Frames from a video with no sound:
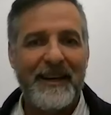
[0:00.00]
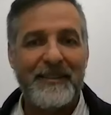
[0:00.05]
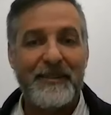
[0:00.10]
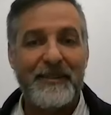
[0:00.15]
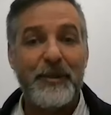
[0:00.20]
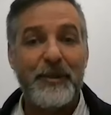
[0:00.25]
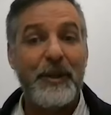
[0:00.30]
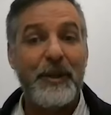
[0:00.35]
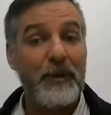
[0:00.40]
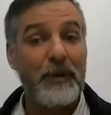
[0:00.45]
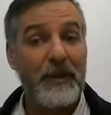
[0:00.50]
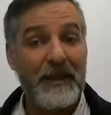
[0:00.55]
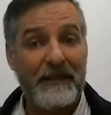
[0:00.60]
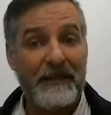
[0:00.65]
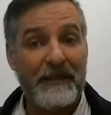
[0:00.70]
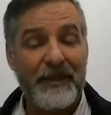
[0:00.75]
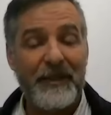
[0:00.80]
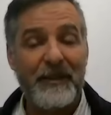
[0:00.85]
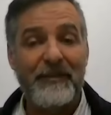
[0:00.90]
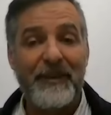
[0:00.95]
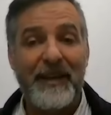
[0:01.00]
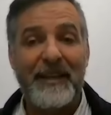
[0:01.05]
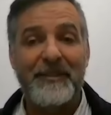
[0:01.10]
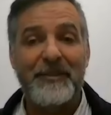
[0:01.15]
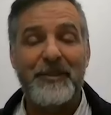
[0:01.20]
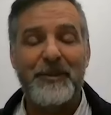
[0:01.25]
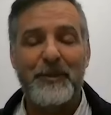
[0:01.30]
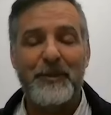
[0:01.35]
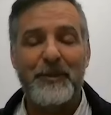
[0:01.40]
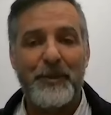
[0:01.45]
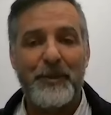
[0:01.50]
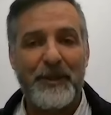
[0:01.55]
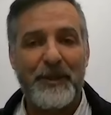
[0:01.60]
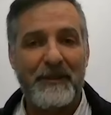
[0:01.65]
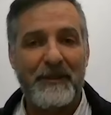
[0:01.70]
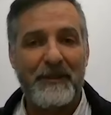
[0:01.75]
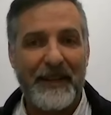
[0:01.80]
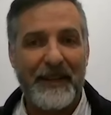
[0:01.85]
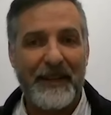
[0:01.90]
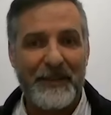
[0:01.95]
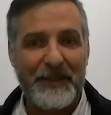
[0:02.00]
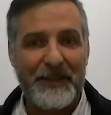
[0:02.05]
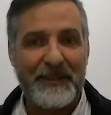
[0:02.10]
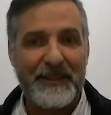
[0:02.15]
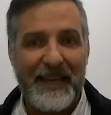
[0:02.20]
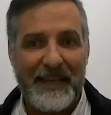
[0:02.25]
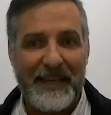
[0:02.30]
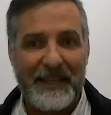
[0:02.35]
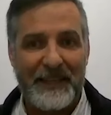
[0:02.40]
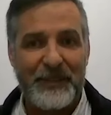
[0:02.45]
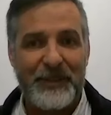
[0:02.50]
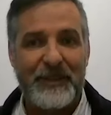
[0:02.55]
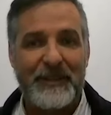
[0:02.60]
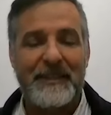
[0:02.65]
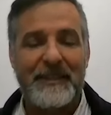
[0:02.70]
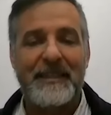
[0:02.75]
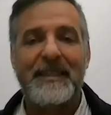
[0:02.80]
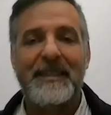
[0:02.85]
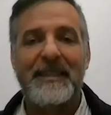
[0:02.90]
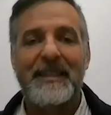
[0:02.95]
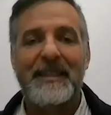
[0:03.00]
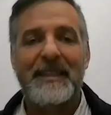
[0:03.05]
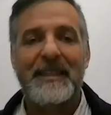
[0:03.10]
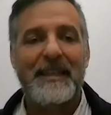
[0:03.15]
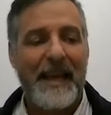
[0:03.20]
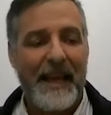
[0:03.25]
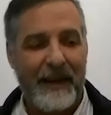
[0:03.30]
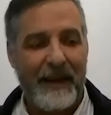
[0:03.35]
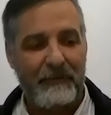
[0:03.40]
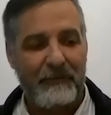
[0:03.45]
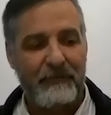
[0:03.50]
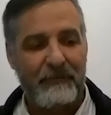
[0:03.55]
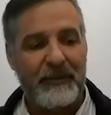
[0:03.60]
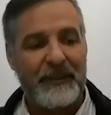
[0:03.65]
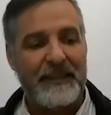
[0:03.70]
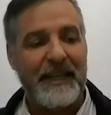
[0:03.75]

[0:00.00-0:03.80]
so that we're living our values, we're putting our values into action every